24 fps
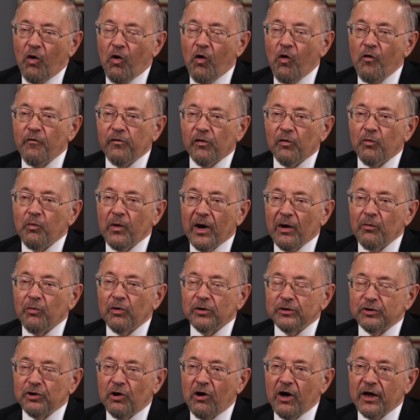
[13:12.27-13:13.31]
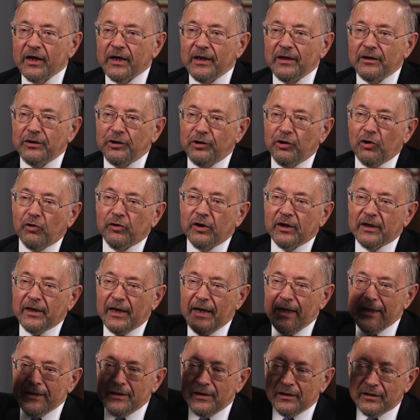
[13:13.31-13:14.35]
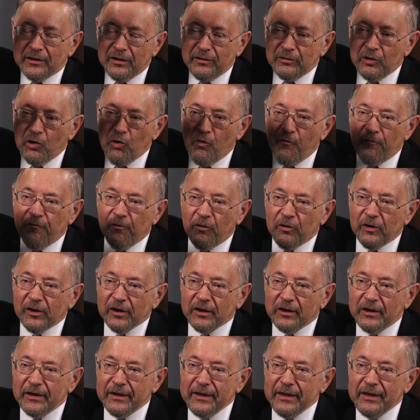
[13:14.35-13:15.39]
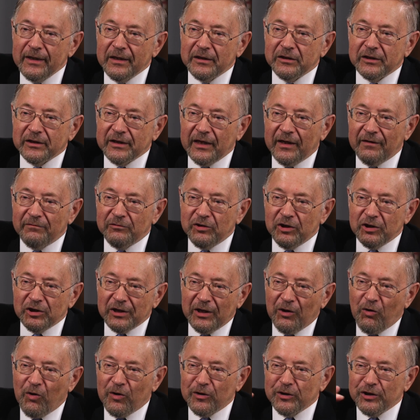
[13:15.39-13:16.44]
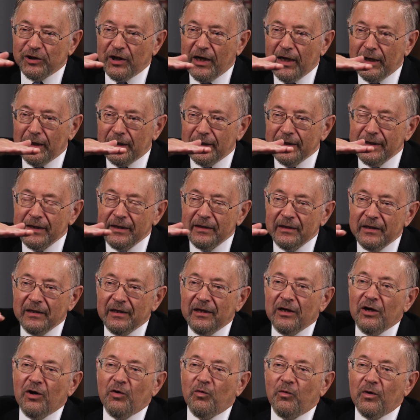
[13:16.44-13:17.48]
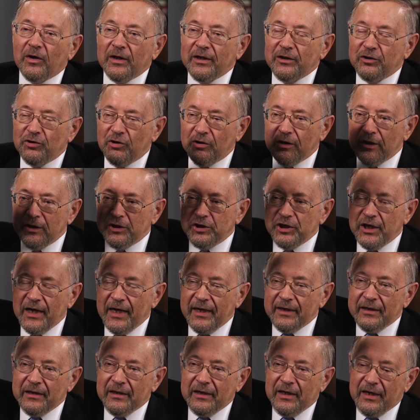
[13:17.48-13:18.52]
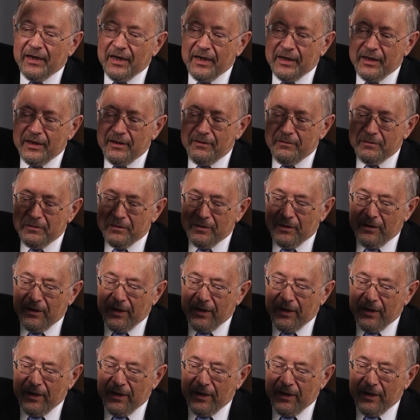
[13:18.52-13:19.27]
over where we're talking, you know, the kind that can go vertically instead of just horizontally. Well, he took a jet and he